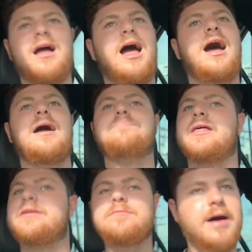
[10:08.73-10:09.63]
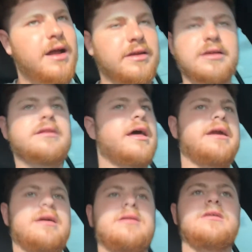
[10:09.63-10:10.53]
I plan on modding it
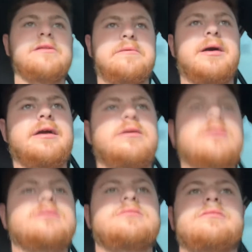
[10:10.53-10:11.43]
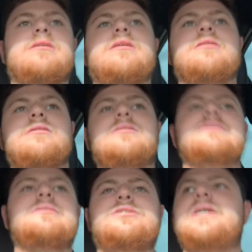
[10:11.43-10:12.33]
like any other my cars.
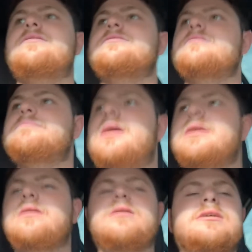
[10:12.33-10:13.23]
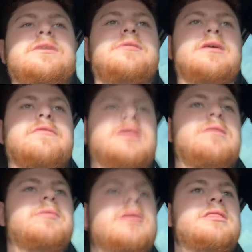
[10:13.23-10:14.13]
This channel's on modding cars. I would never
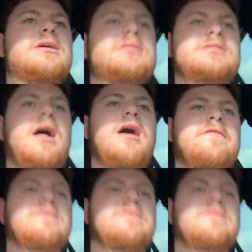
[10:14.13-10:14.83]
keep anything stock for